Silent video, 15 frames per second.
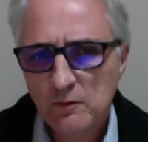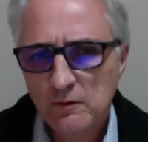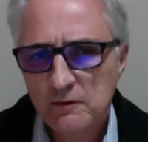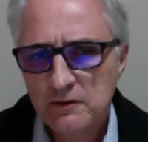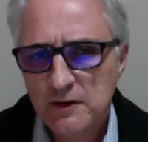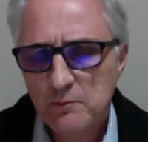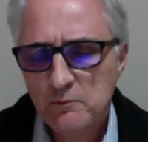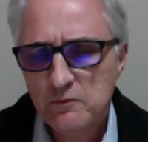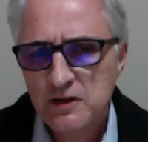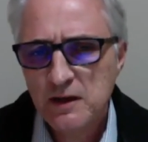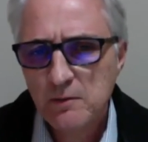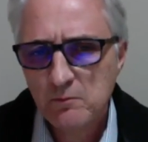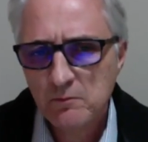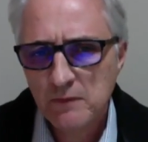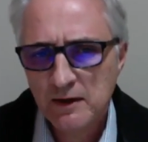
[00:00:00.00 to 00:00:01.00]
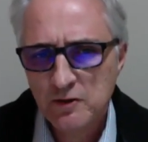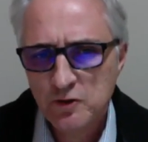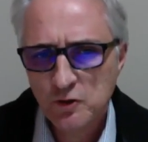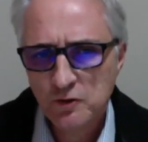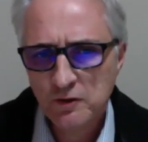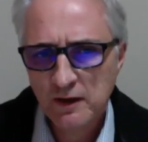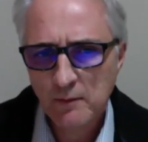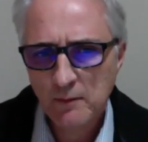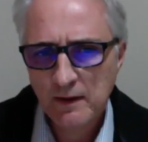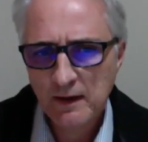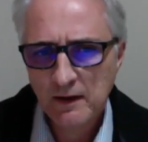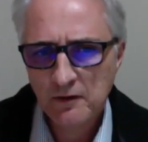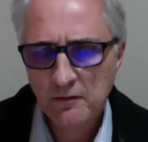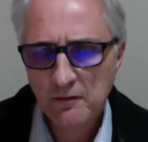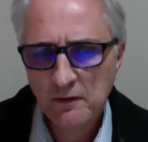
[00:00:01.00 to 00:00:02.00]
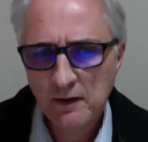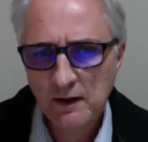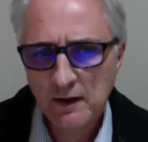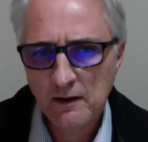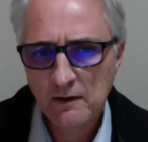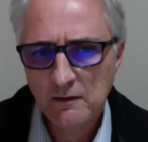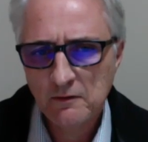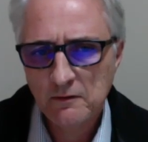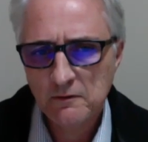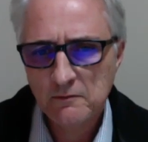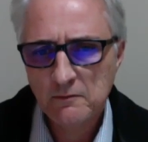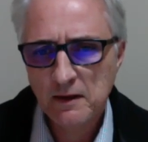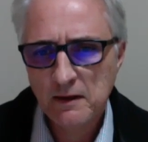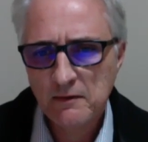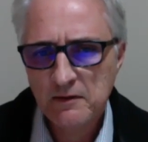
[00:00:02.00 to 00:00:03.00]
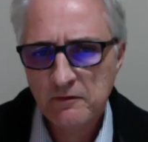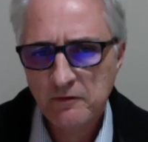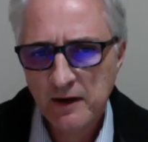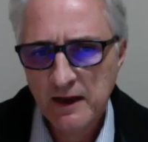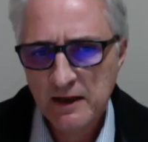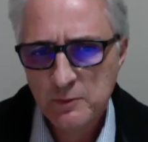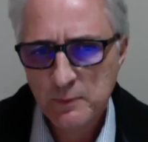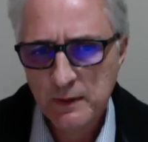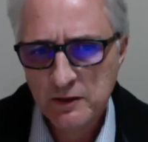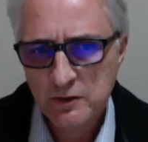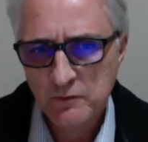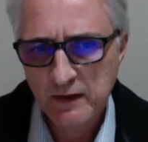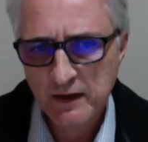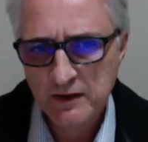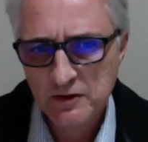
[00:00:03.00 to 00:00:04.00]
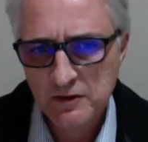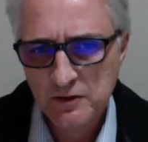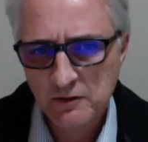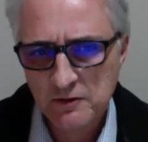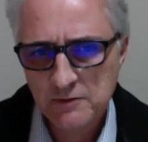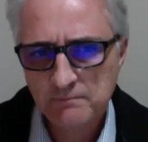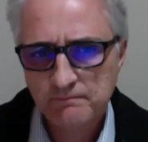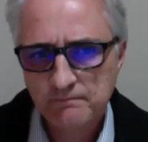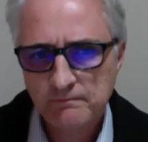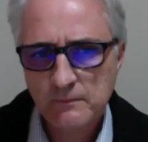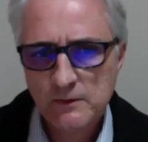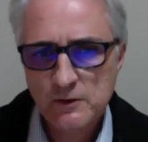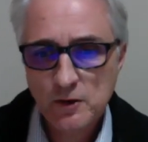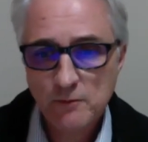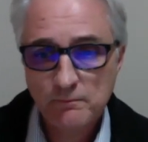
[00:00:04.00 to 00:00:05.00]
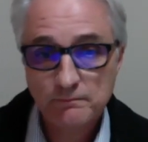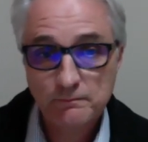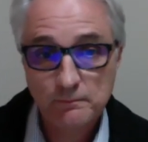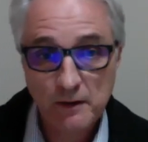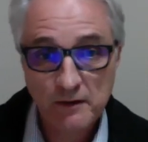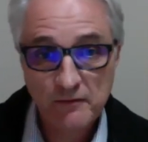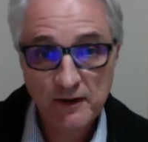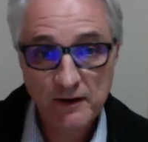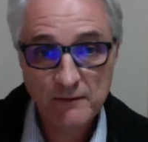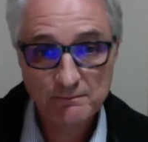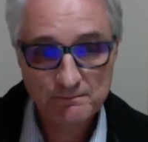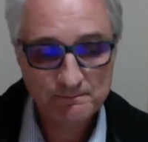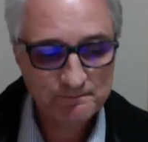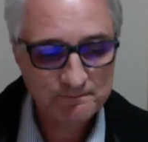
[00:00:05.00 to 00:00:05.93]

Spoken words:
some uncertainty about different aspects of the exercise. So bye for now.